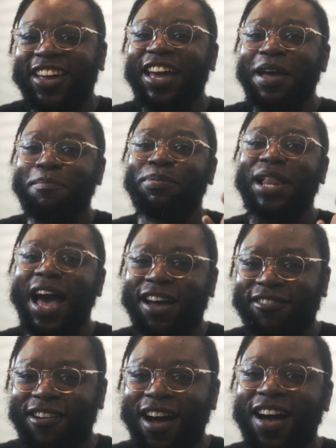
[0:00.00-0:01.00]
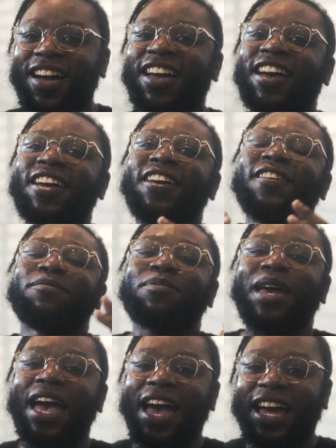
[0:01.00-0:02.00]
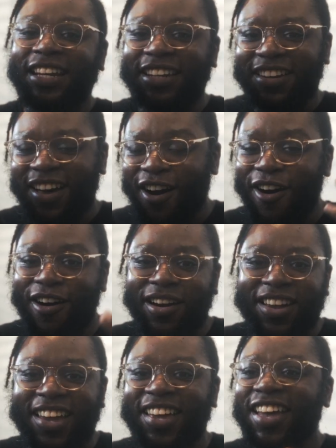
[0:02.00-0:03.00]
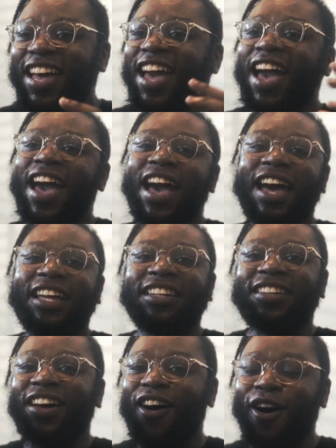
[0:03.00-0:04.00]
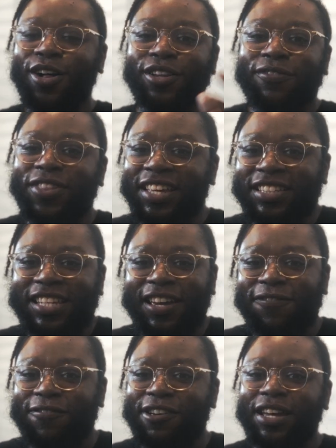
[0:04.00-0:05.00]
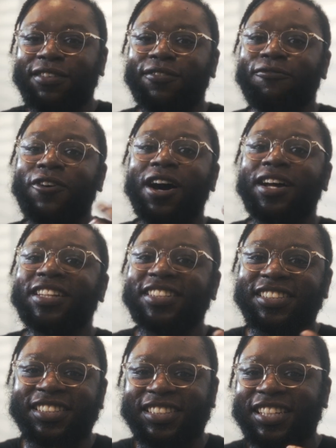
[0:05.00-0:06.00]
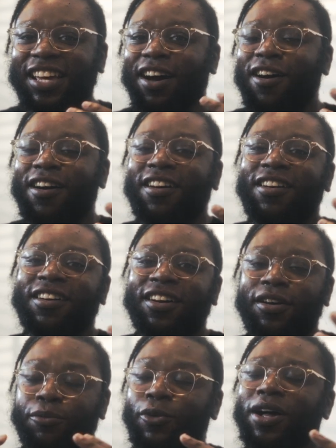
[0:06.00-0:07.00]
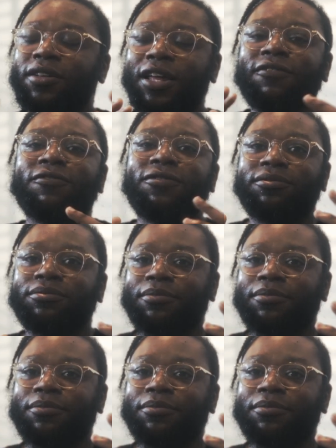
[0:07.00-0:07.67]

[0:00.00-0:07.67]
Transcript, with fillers: Okay. BlackRock and ARK and all of these different funds are, well, and